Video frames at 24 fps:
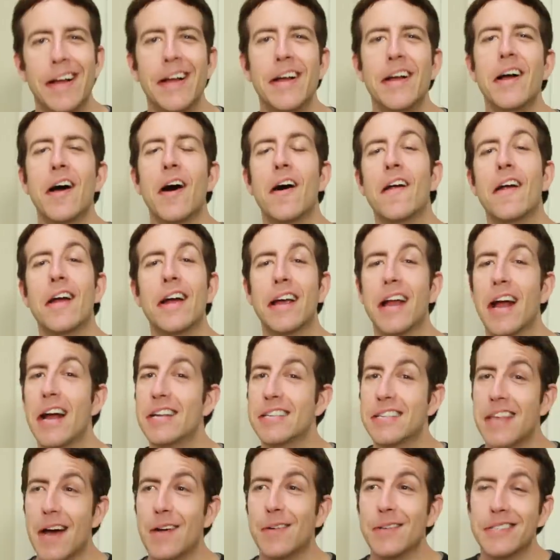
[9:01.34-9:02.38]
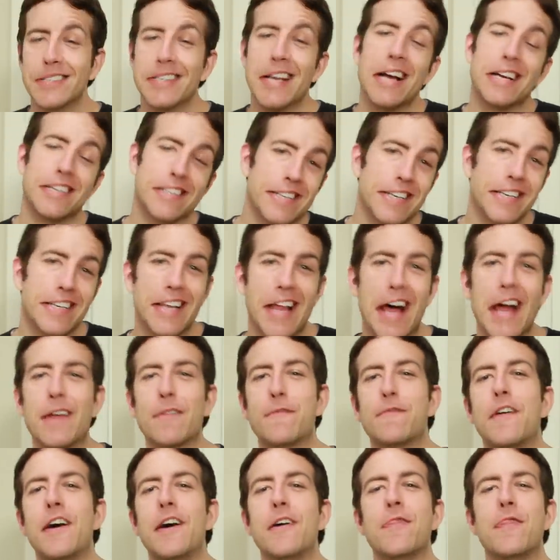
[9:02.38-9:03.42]
Alright guys, that was actually a lot
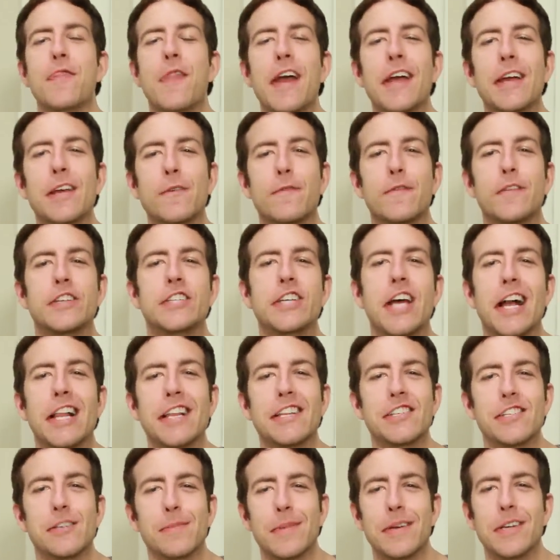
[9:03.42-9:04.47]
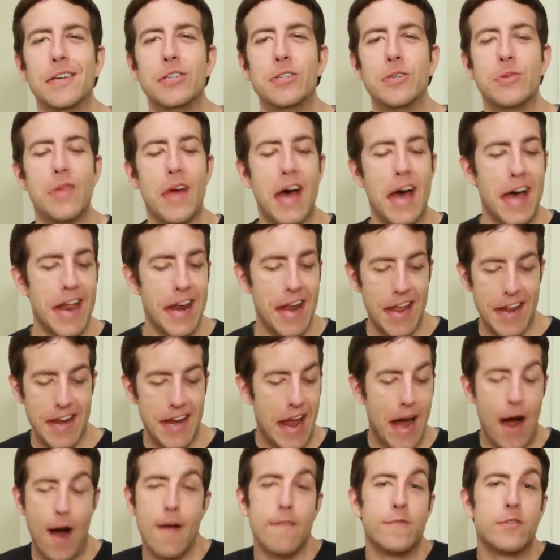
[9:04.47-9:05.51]
of fun. Thank you for challenging me to do that, and
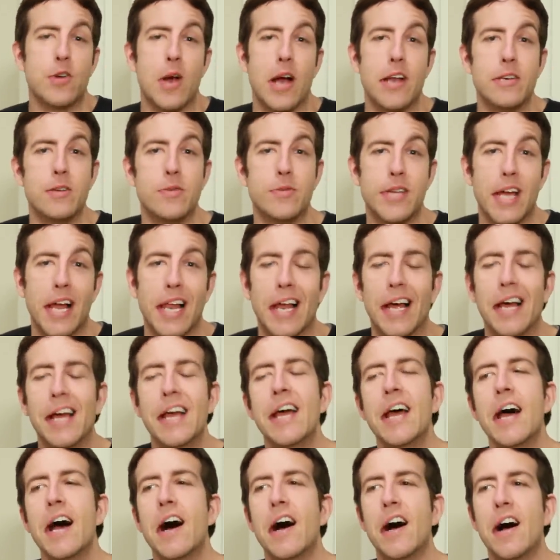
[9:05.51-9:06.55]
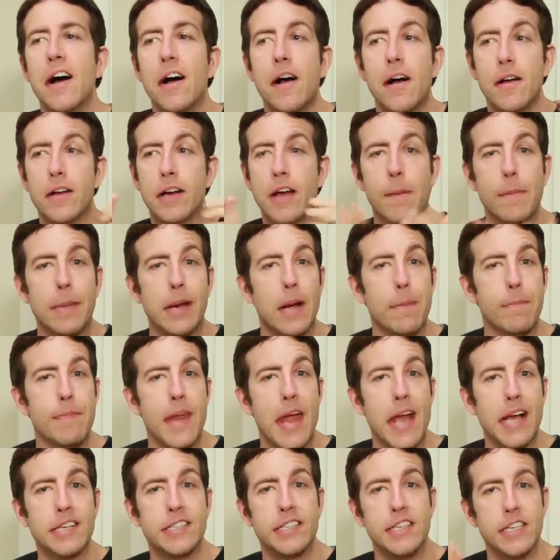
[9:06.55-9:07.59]
now I've tried Nutella. Uh, coming up
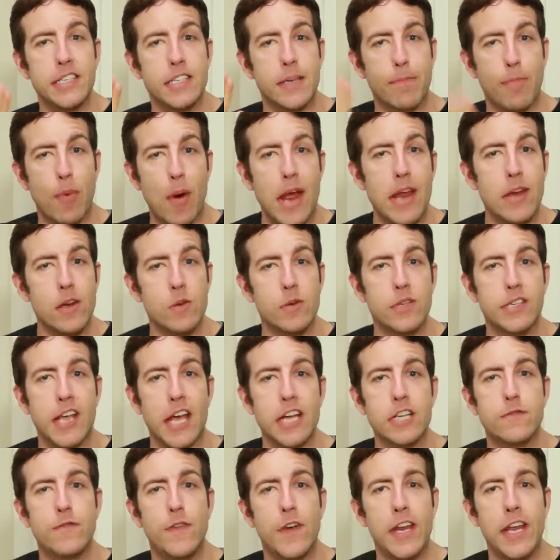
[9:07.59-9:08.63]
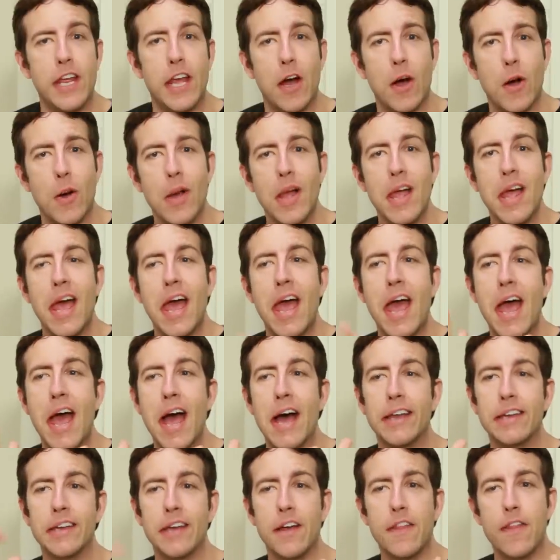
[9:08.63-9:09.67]
next is a brand new sketch video,
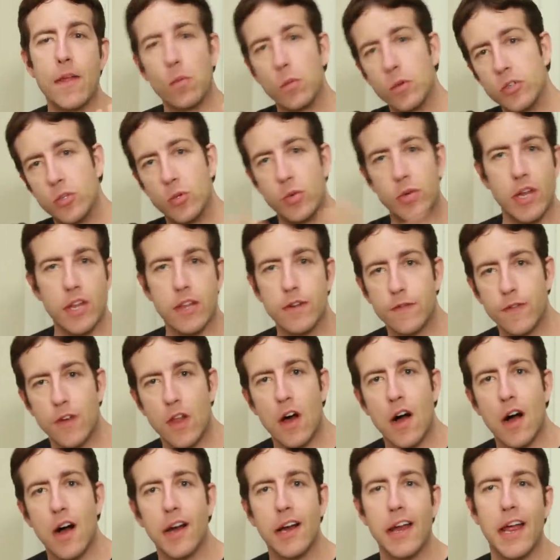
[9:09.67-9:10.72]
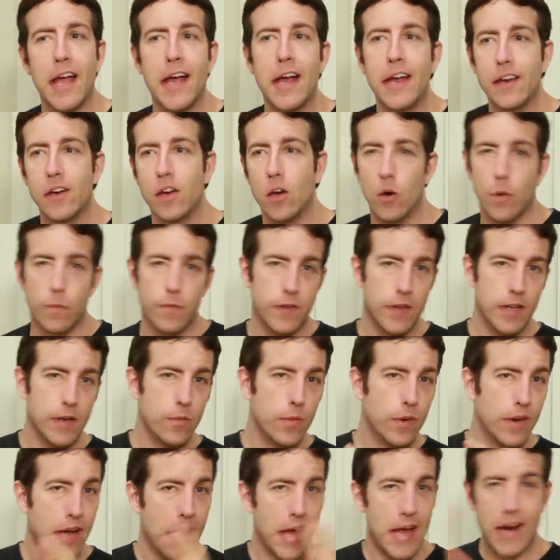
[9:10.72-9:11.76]
and uh, then we'll do another vlog, and hopefully
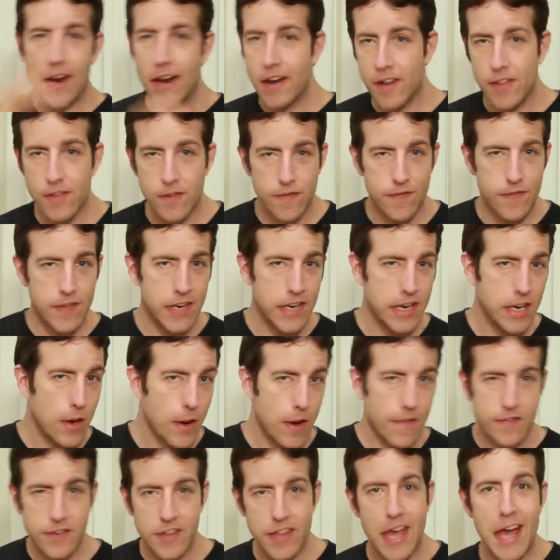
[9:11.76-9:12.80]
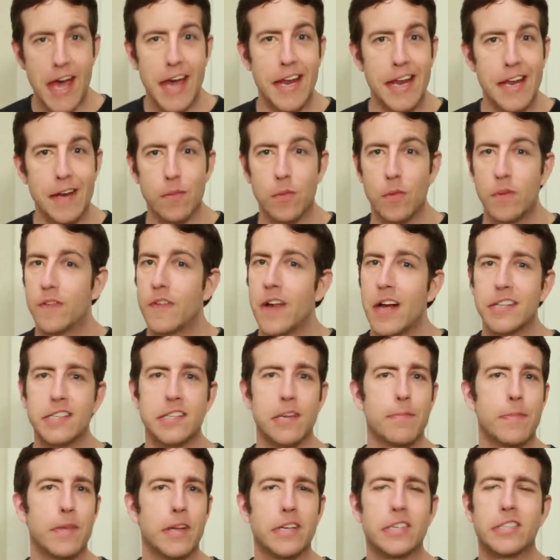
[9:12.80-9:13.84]
we got another video after that, and we've got
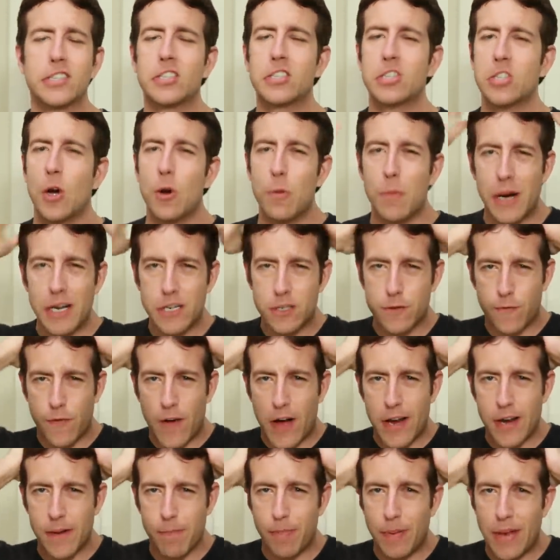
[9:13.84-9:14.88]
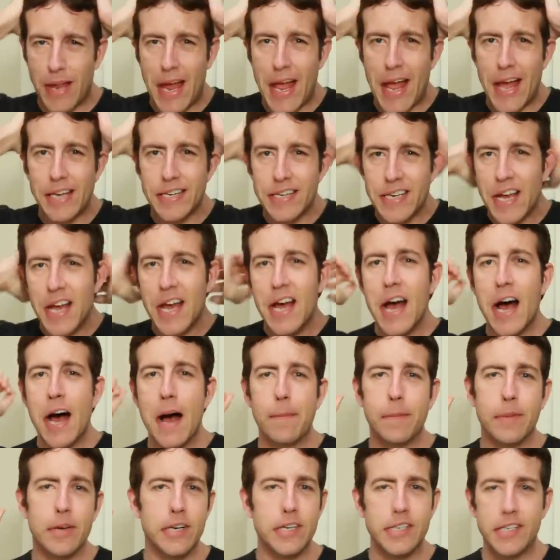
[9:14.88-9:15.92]
something so much fun planned.
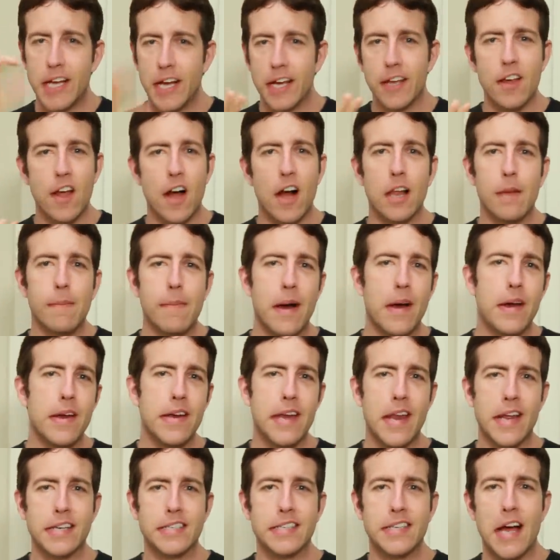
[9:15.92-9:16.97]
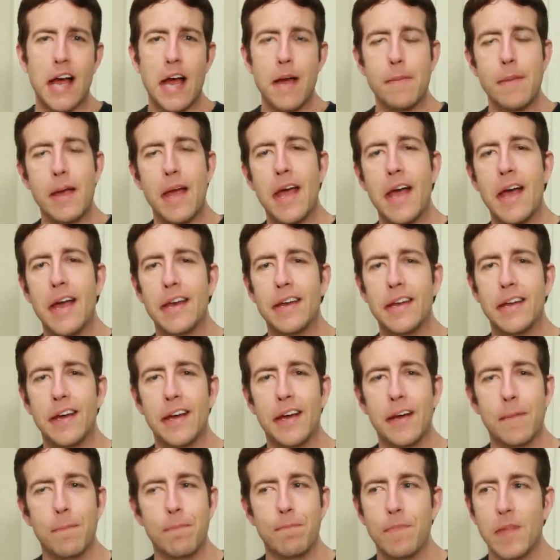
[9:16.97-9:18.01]
I'm going to tell you all about it next time, and
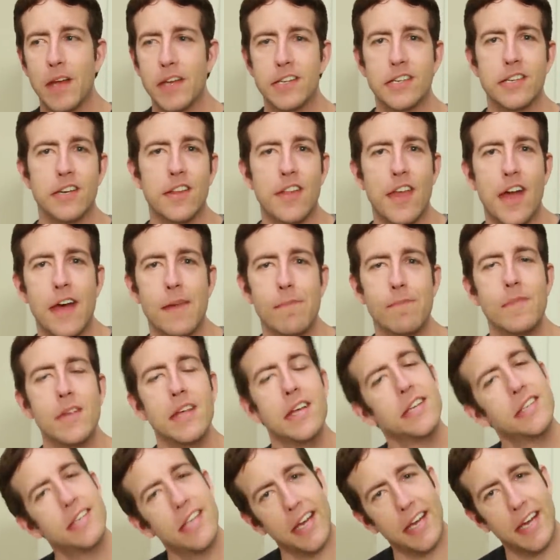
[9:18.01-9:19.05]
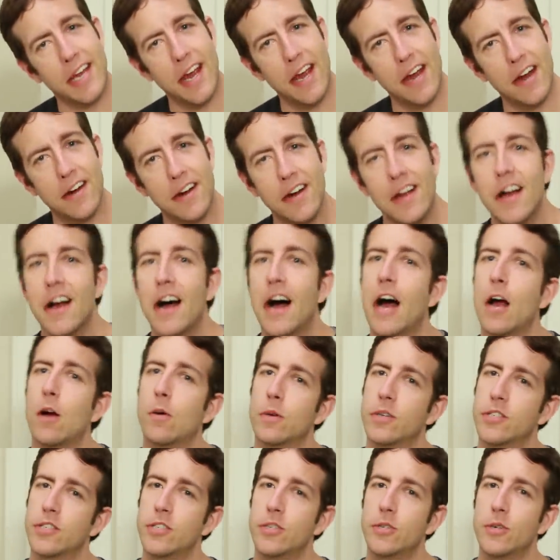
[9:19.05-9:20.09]
um, until then, take care. I
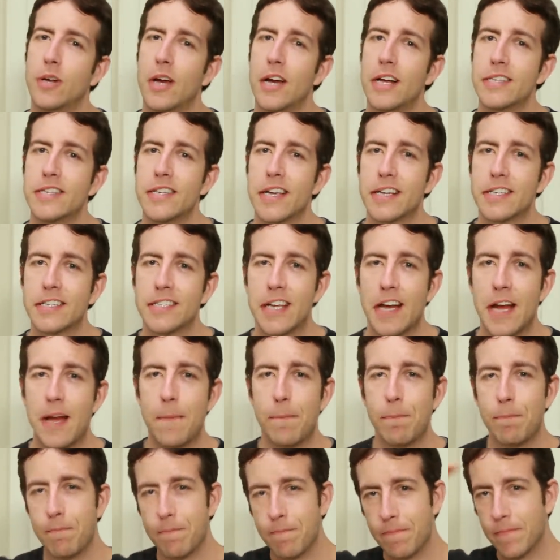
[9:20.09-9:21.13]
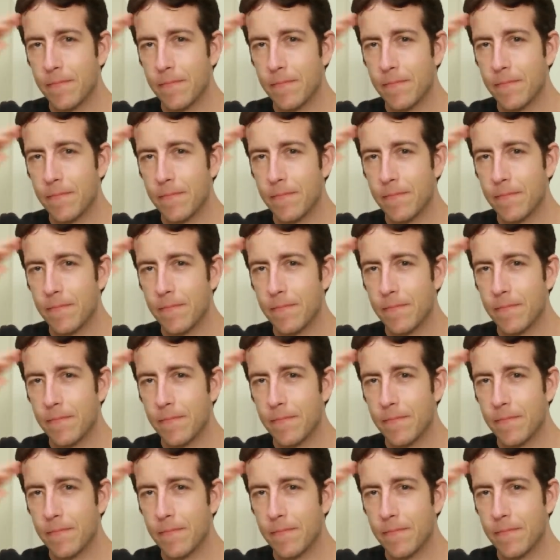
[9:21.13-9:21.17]
will see you guys next time.